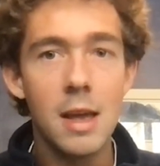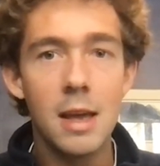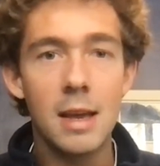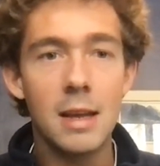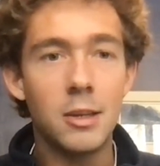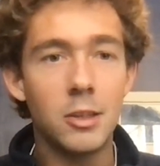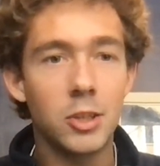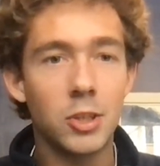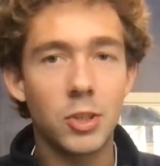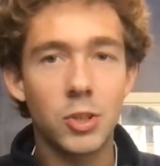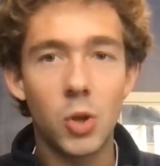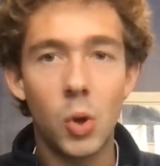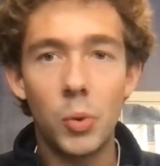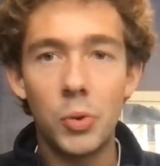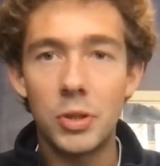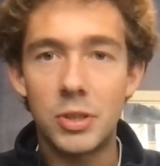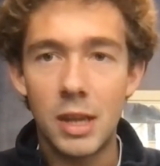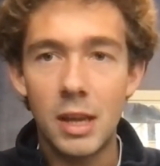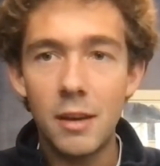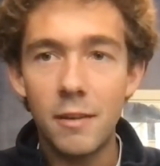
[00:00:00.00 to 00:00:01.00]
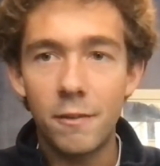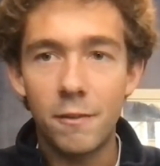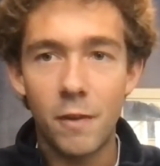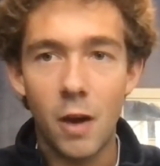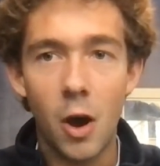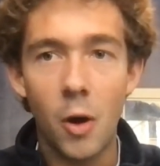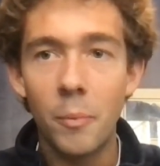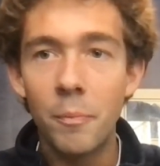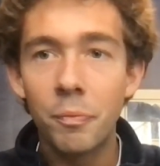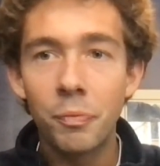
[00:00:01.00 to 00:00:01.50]
He just sold this
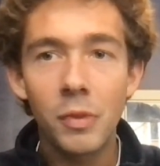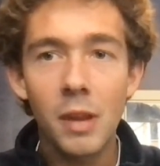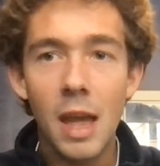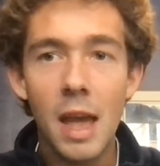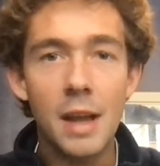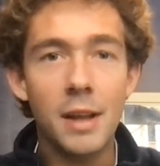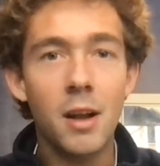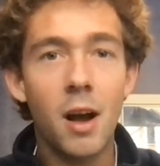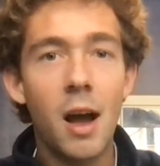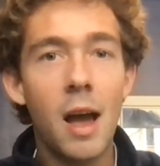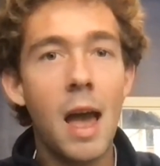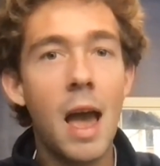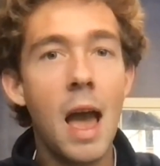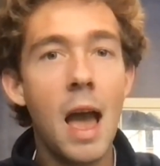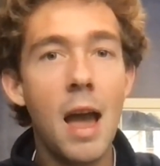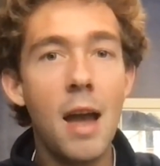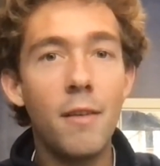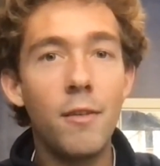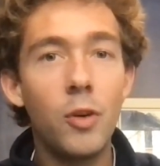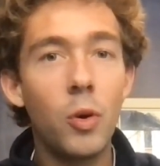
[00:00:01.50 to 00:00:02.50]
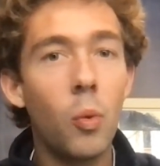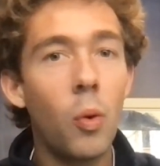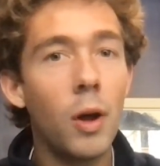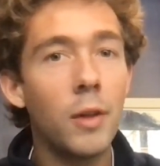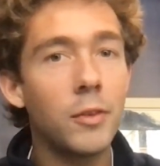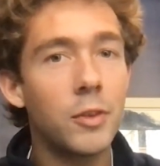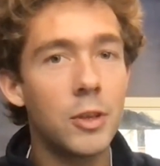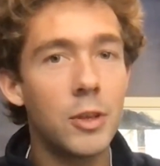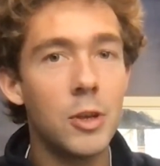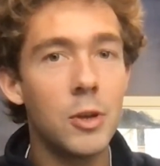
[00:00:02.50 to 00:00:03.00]
info and got
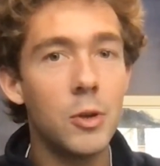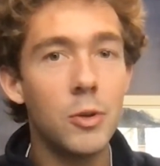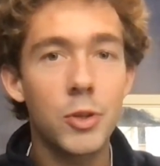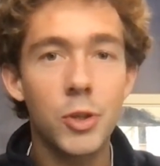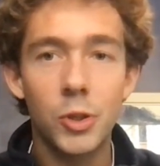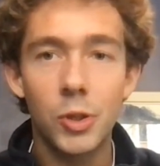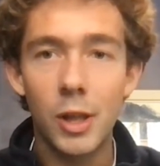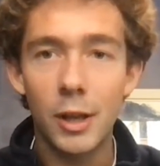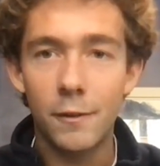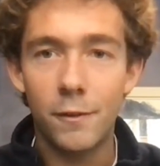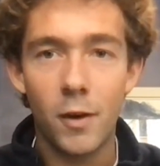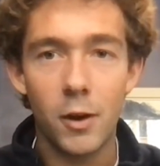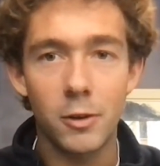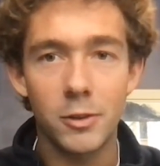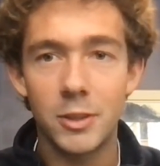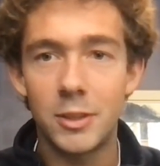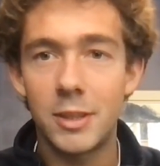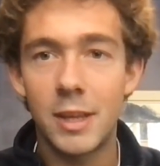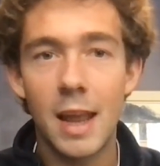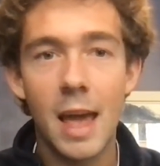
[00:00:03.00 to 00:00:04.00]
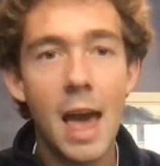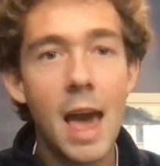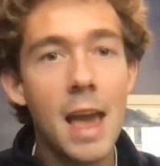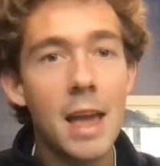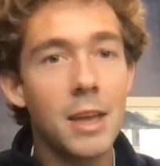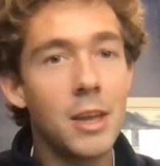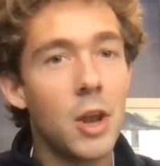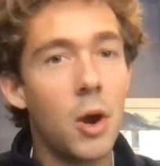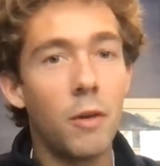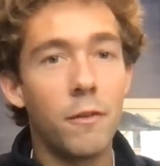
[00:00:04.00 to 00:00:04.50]
everyone to use ClickFunnels. He said,
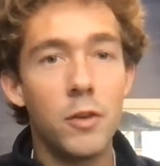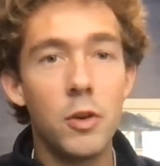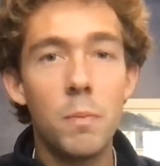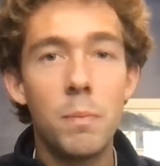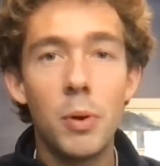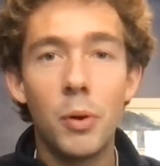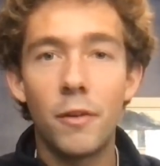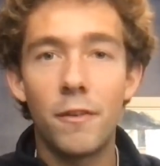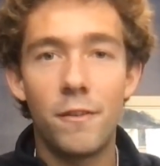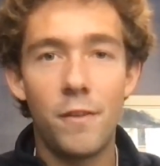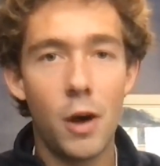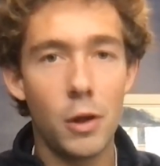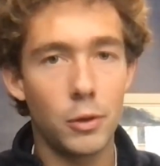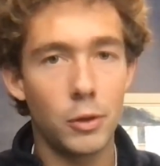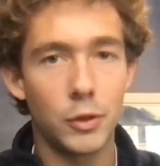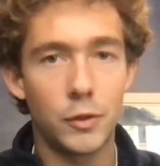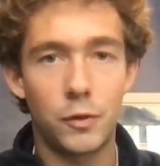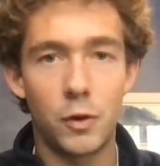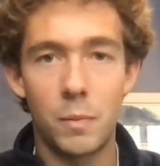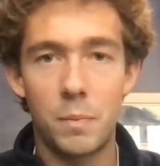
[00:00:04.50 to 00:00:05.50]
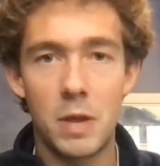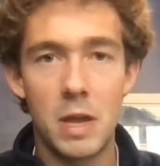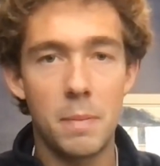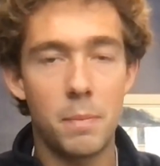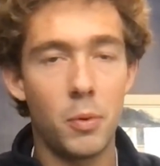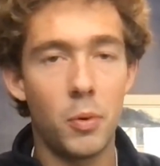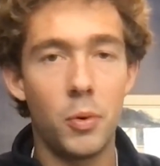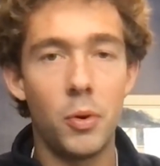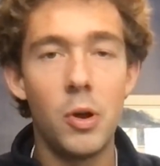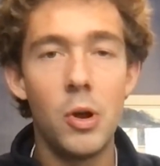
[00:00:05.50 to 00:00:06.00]
"Hey, you know, if you build funnels for
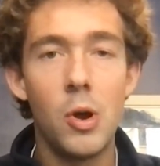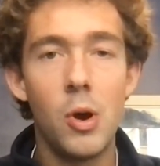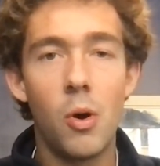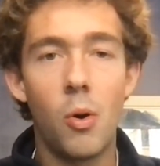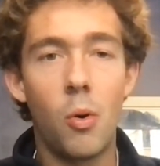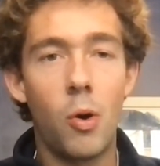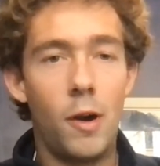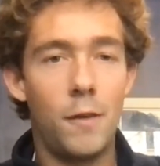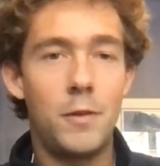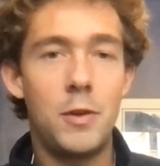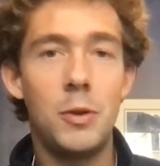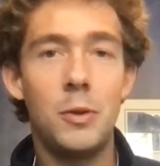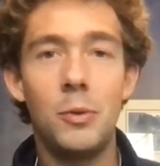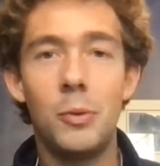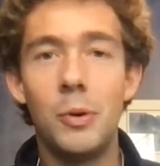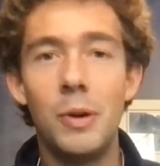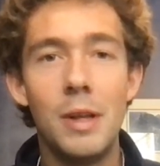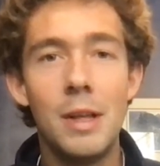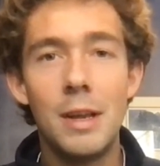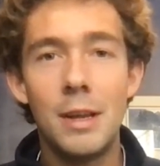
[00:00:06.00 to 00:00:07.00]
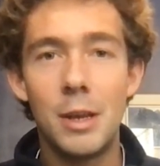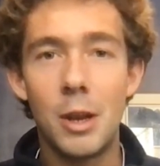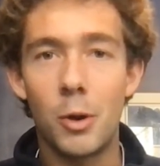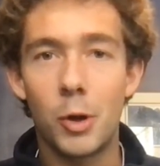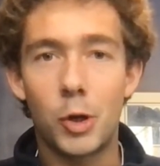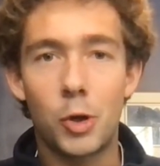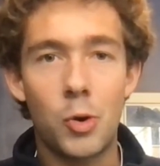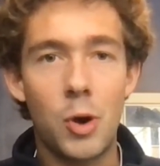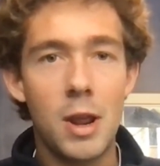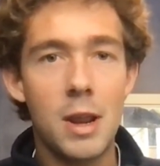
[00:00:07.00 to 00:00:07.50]
people, or if you, you
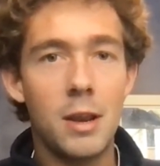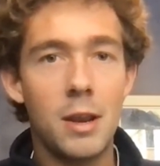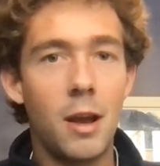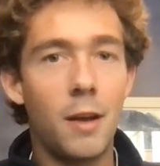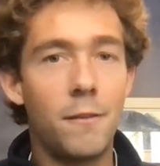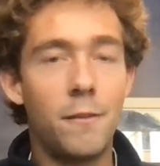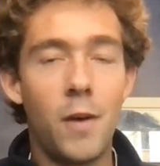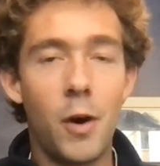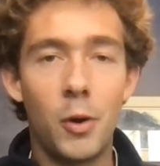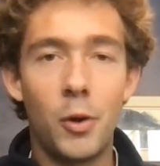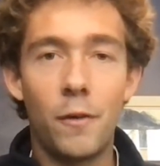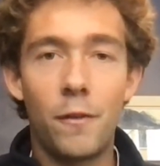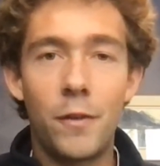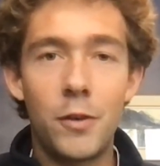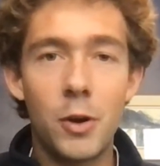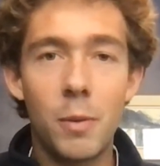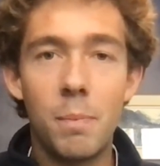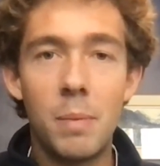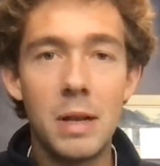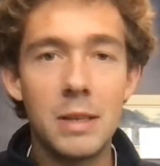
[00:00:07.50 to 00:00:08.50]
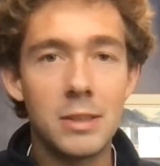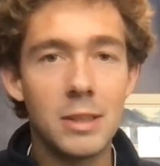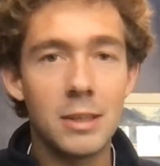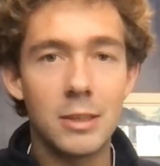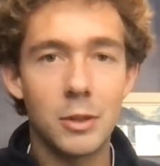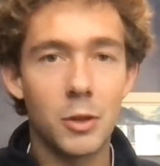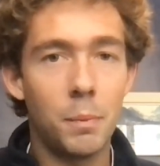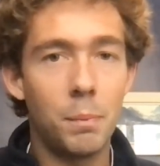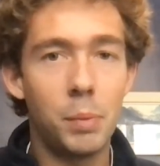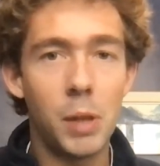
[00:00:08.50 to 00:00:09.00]
know, create a funnel for your business,
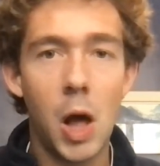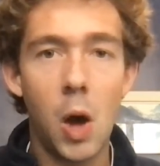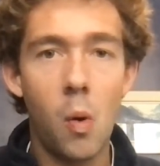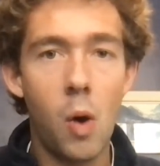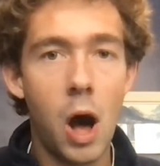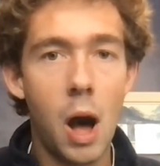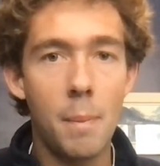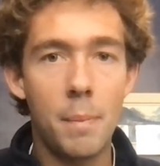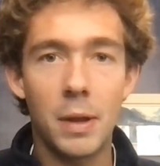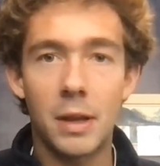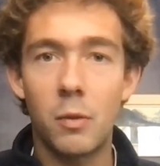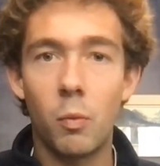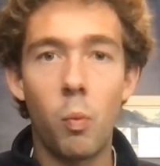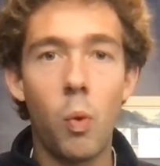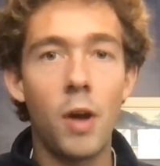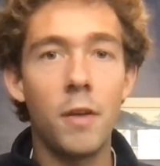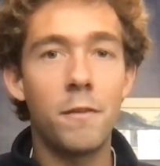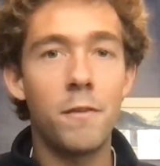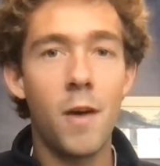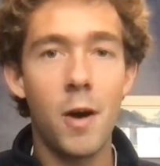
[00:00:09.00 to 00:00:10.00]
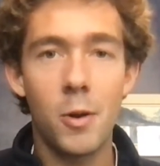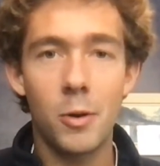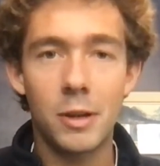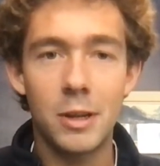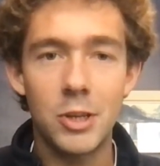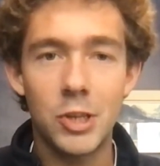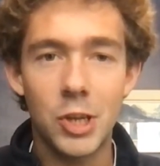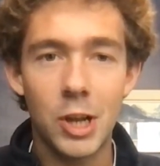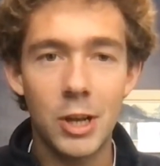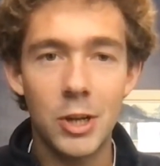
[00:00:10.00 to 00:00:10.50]
it'll blow up. If one funnel
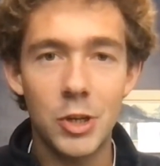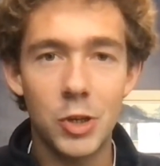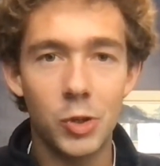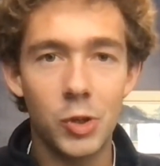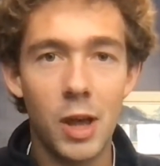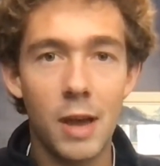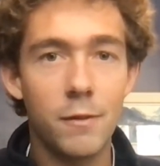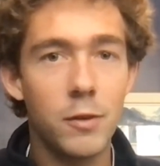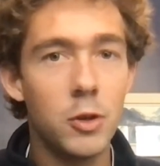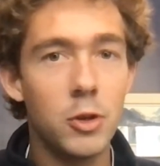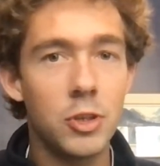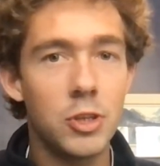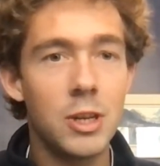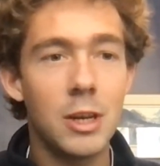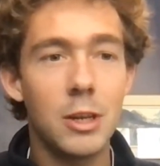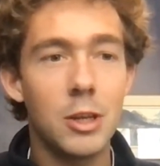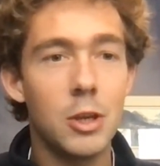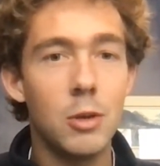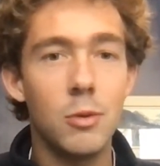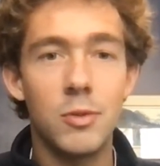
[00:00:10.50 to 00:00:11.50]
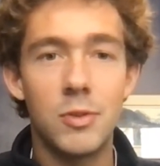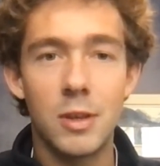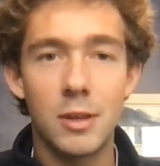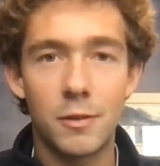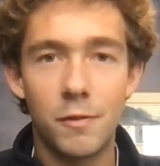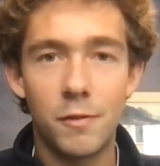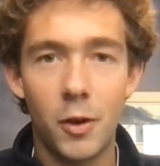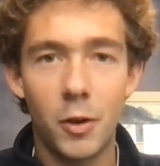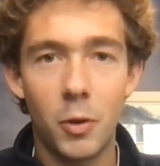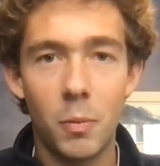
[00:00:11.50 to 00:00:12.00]
can change your life. You just need to use this
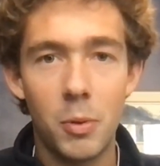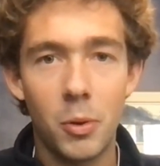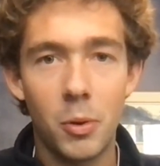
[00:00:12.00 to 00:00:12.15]
funnel